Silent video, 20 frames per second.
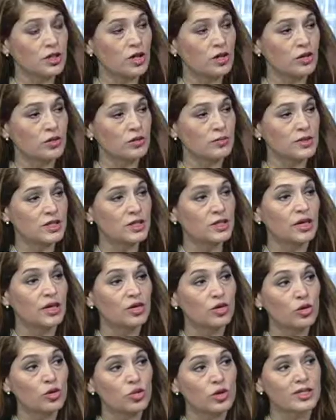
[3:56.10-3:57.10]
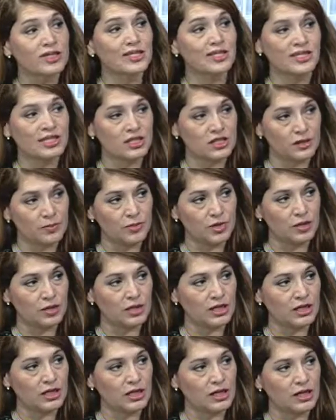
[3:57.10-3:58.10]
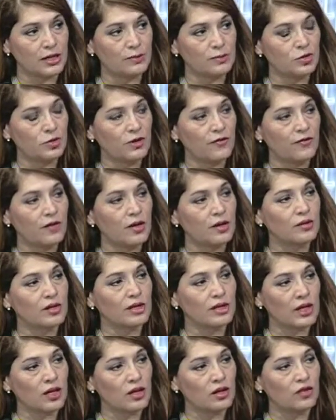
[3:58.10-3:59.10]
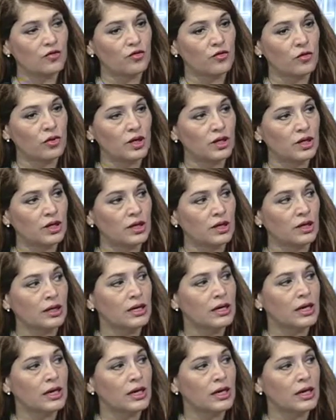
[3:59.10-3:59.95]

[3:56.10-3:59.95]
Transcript: homes, the other was the disability claims. We found that California,